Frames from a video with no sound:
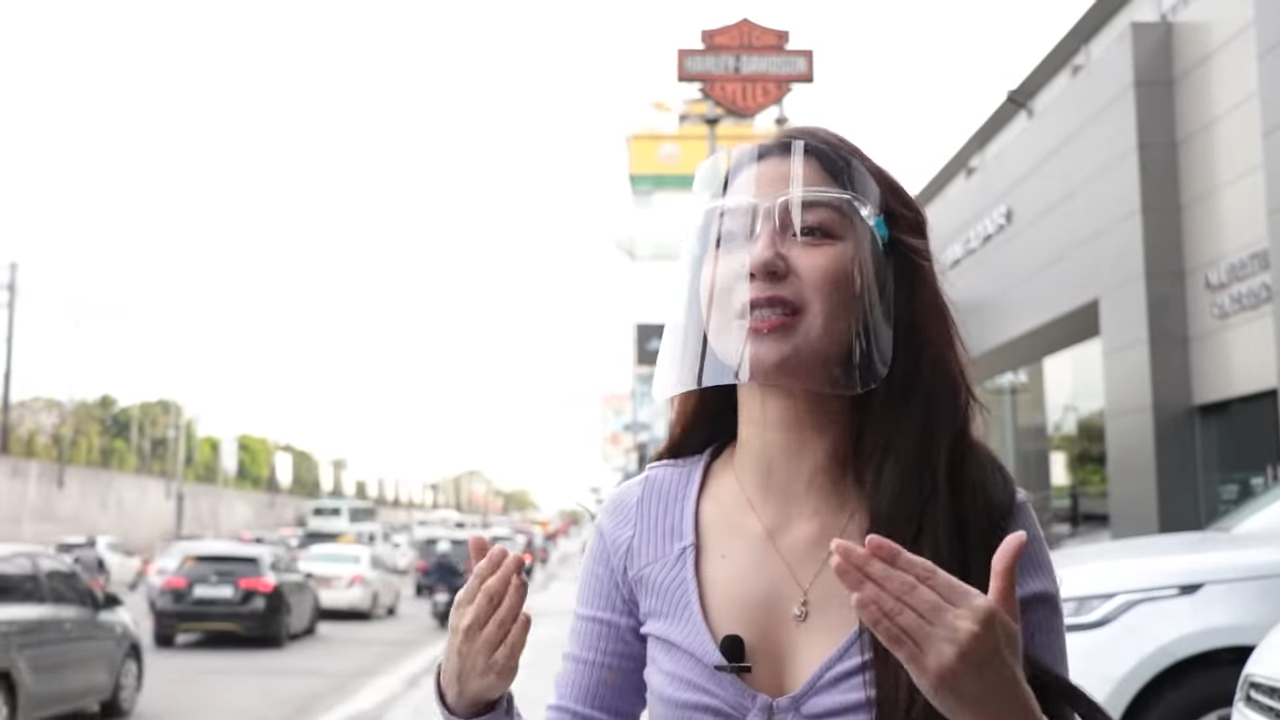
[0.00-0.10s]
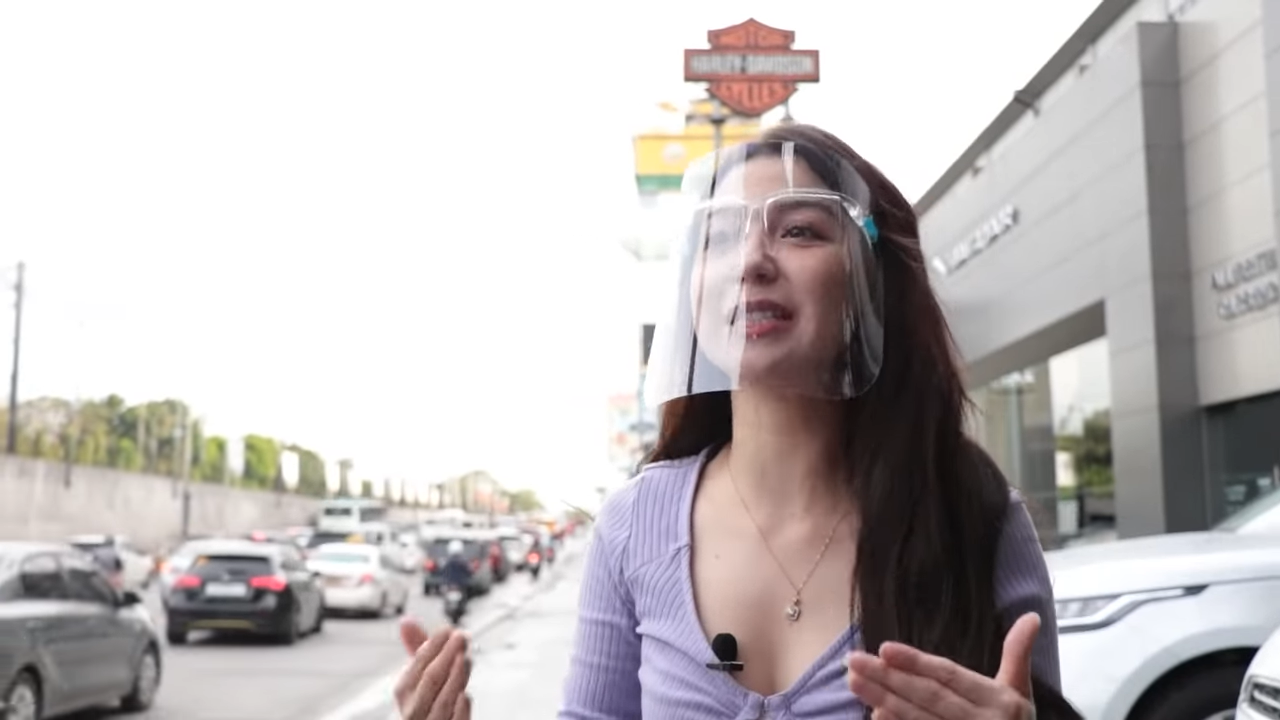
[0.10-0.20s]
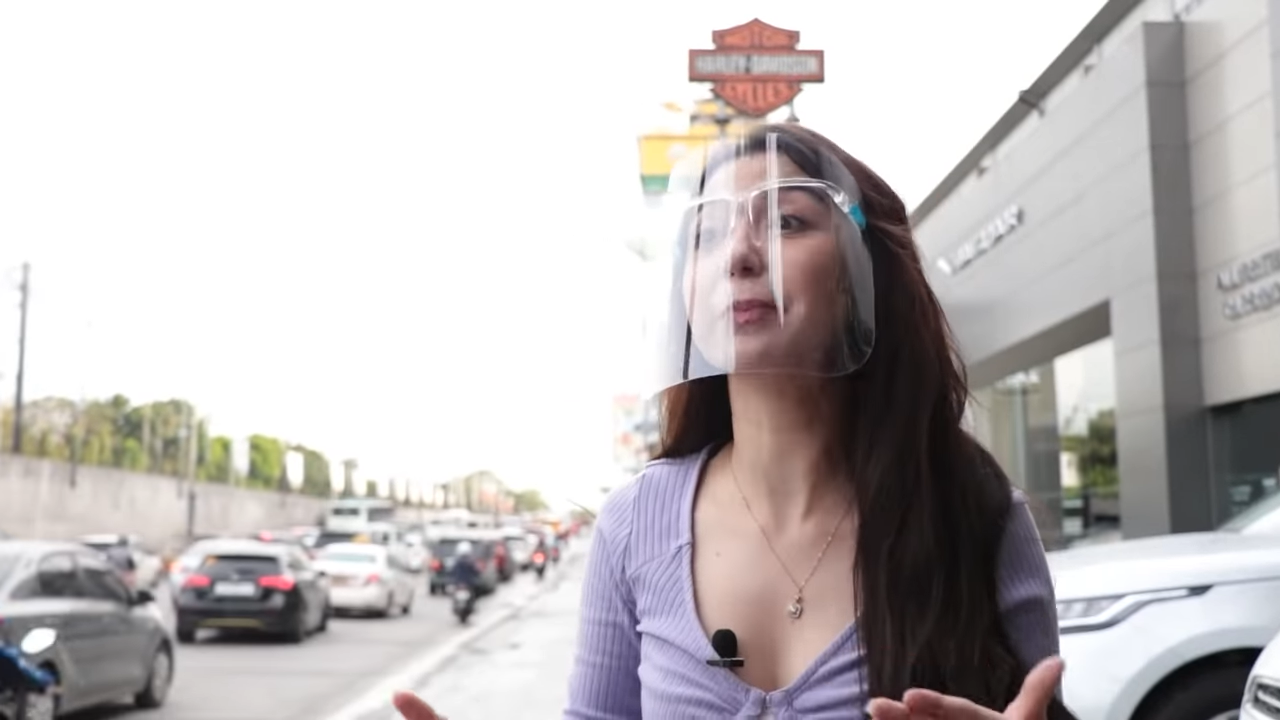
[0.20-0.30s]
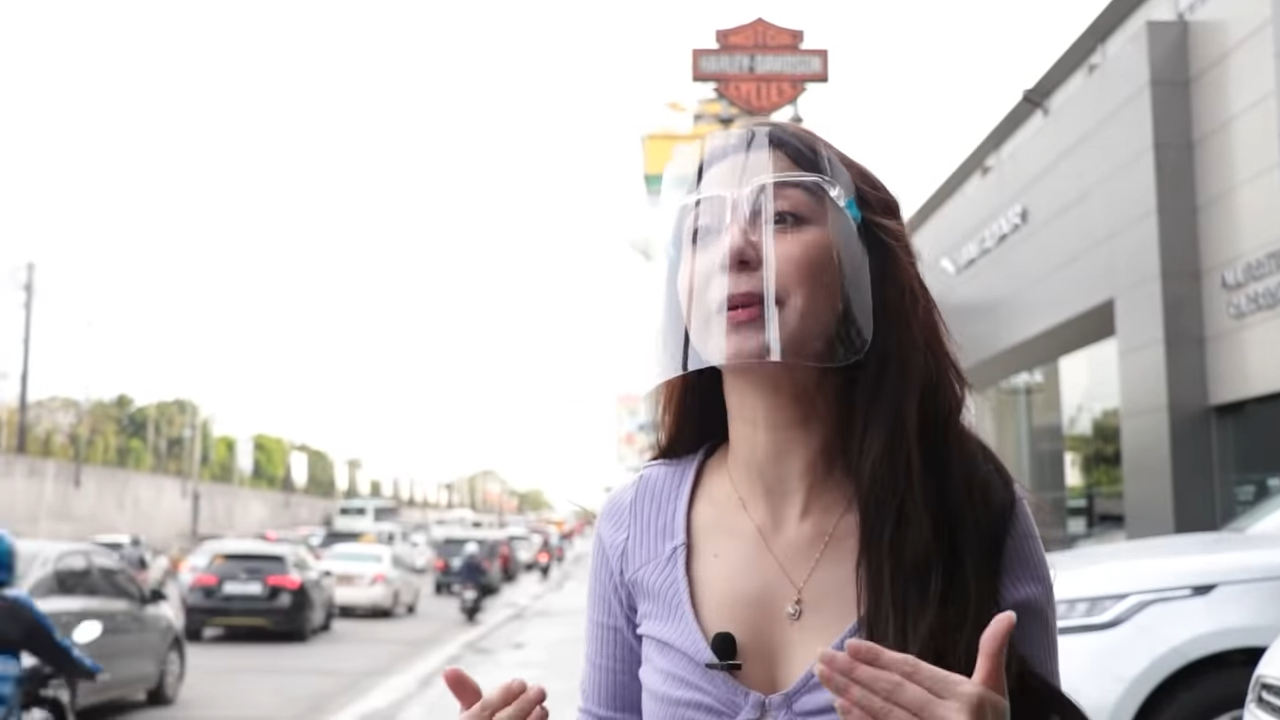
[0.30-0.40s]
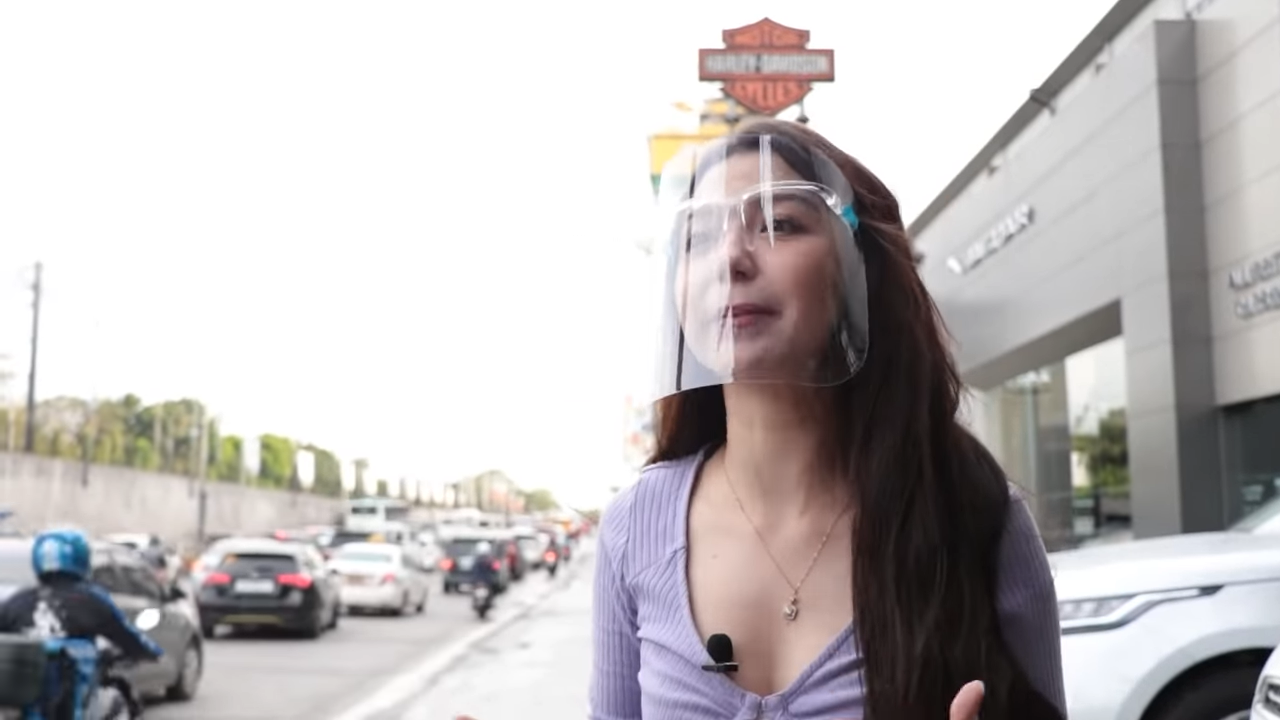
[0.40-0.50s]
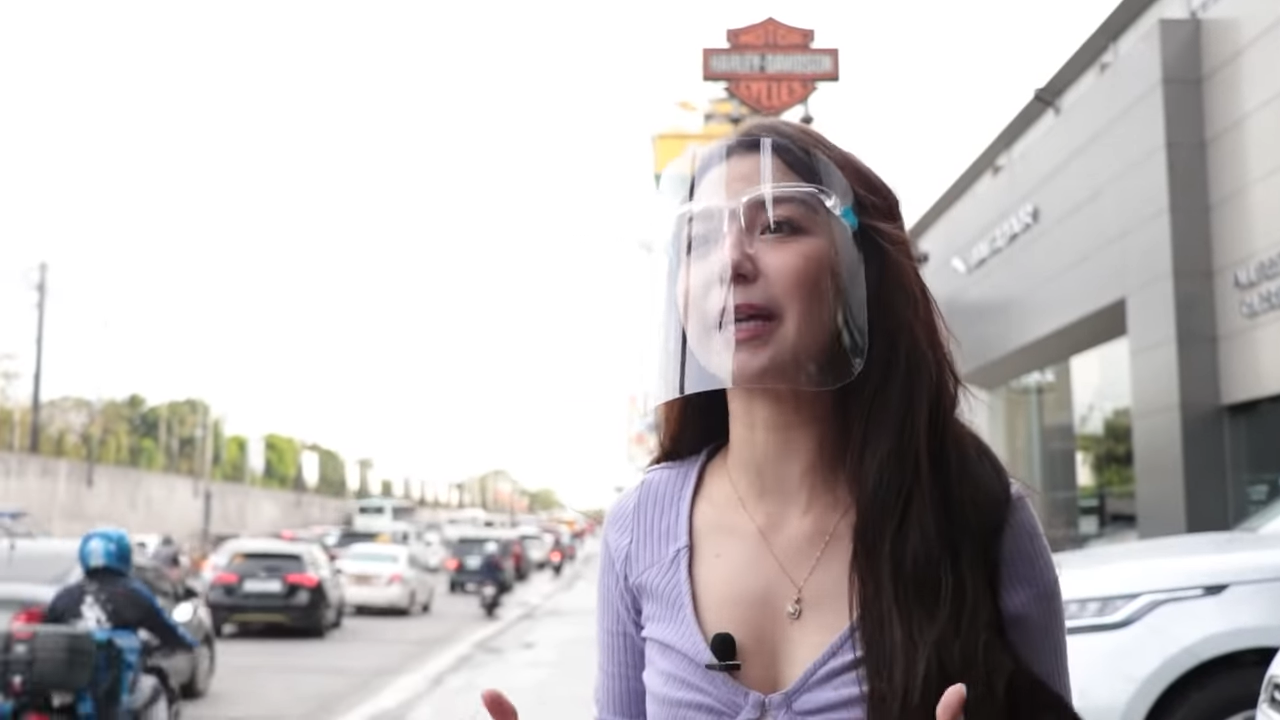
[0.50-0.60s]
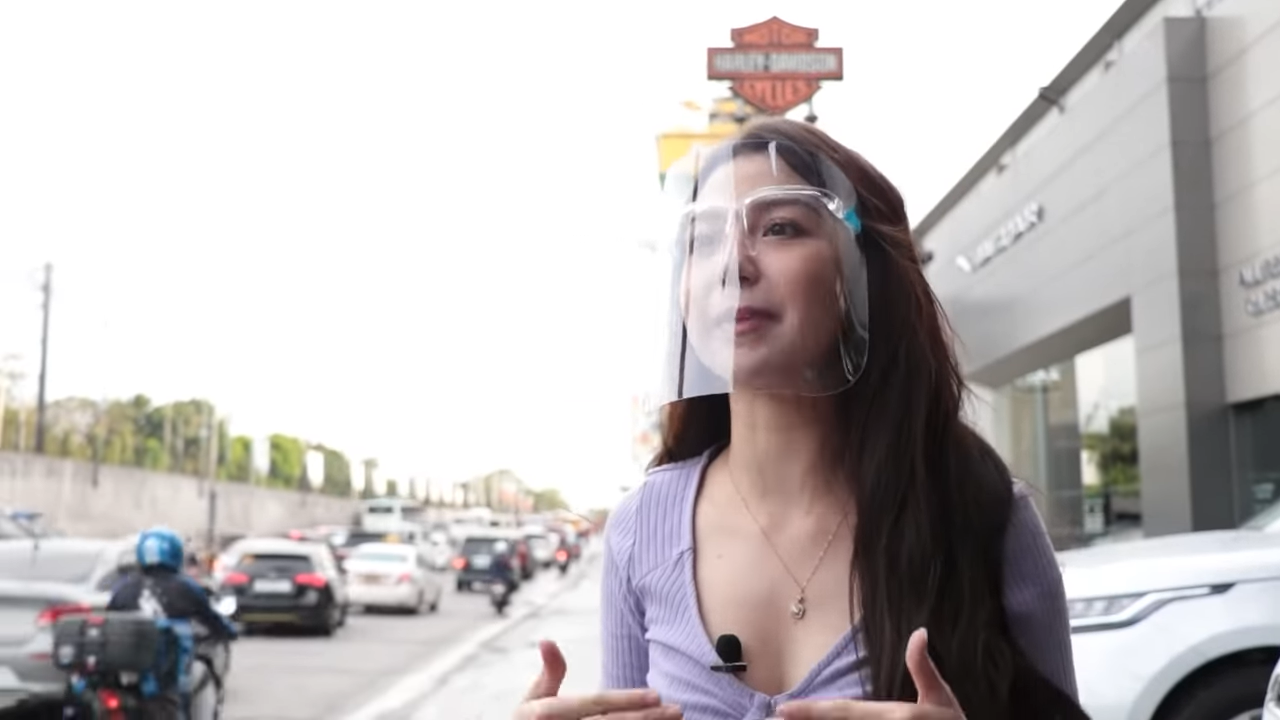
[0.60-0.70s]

simply make